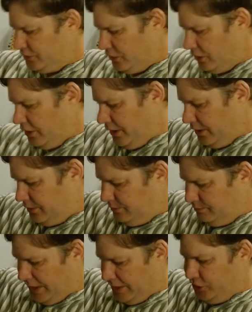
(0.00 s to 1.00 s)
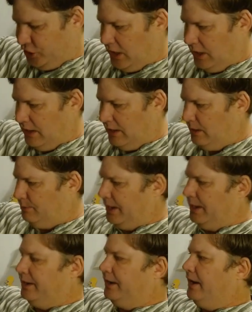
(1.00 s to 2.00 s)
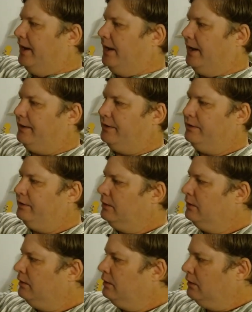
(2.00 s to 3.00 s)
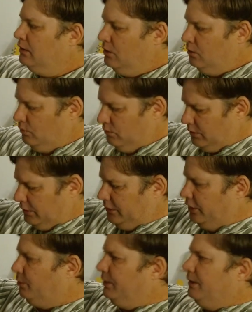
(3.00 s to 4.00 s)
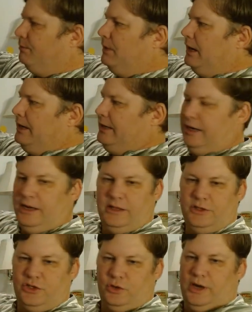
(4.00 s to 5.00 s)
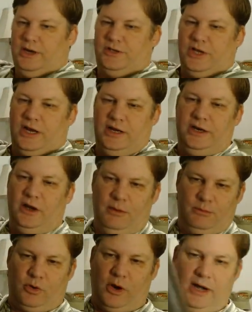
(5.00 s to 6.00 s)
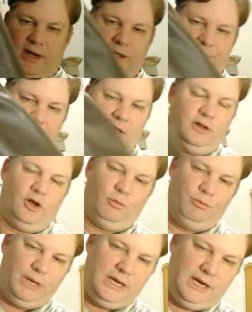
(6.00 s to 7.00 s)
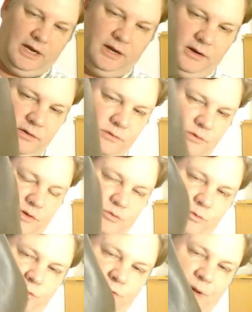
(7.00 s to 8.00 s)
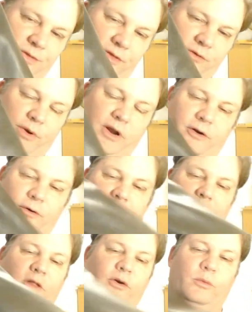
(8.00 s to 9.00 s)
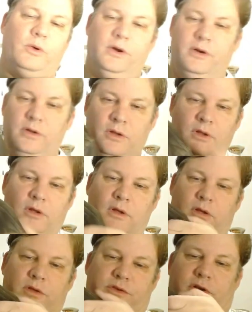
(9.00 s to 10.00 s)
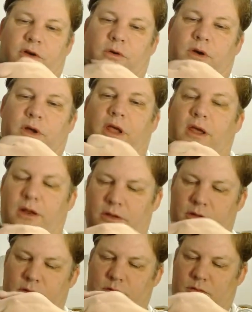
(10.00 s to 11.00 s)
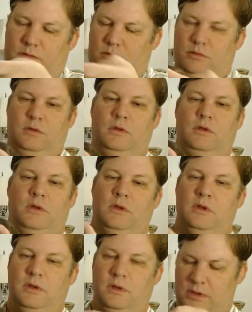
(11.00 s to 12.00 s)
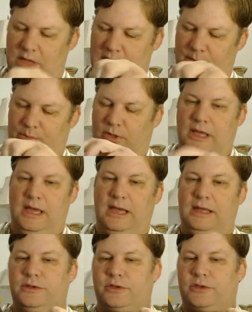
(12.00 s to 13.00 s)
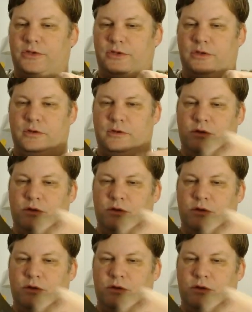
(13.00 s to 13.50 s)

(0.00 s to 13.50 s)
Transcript: started my job and I had a little bit of money, and so I decided to upgrade and get the LL Bean. This one was about the $300 one. So again, epaulettes,